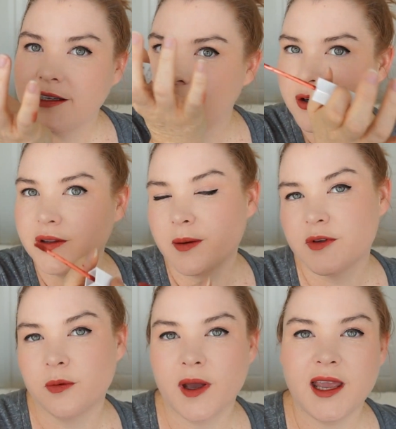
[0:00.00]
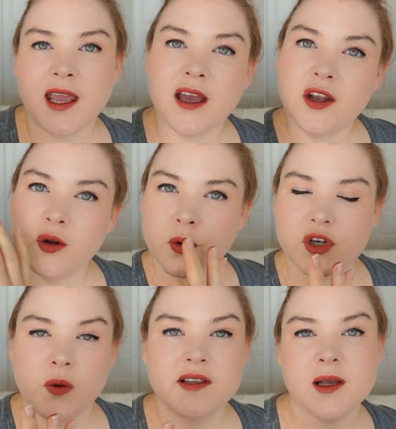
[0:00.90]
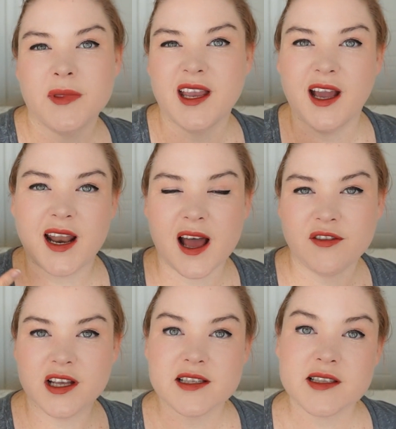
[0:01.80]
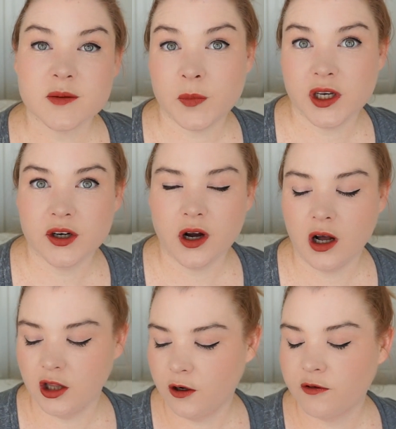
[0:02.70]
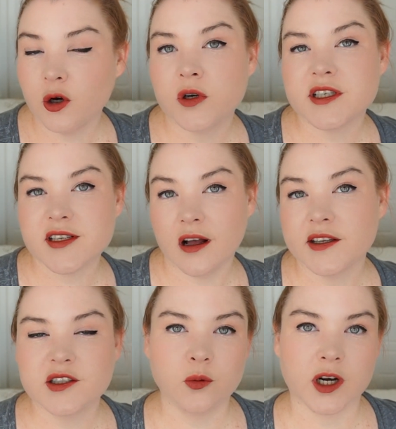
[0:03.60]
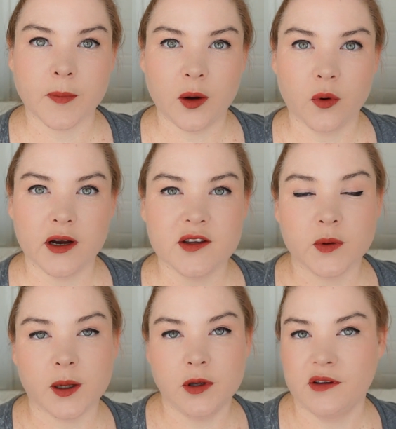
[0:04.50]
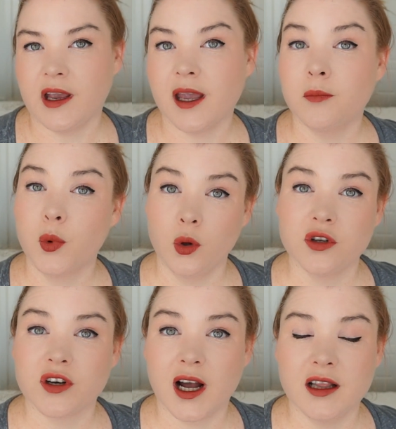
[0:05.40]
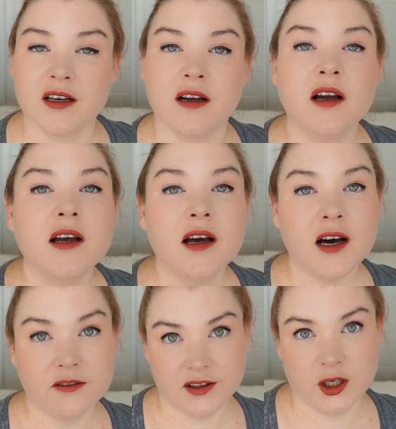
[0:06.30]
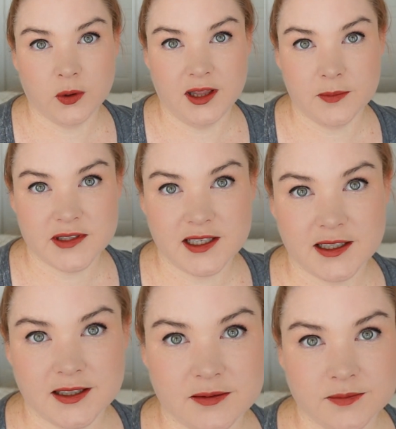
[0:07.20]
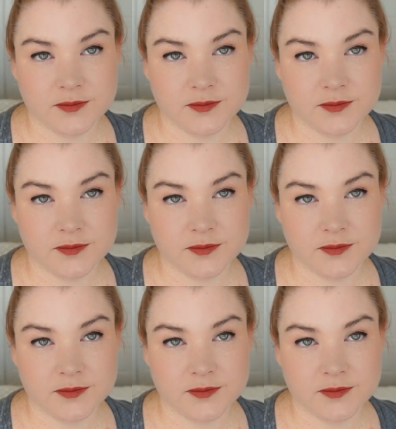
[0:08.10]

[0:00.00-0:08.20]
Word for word: you know, lips with my hand or doing something and having it smear all over, which is also one of my worries when I'm using a bolder color of liquid lipstick.